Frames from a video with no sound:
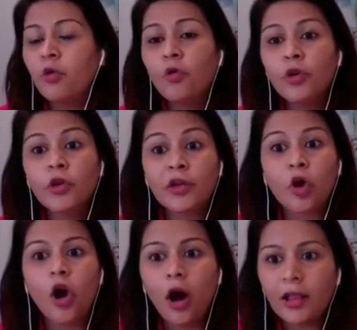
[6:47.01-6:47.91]
who you can
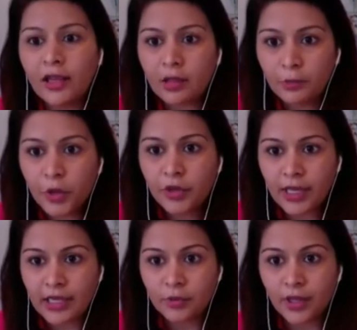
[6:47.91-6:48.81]
call and
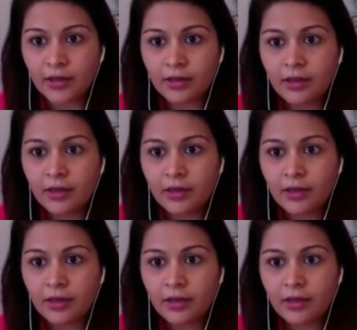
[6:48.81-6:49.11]
communicate with.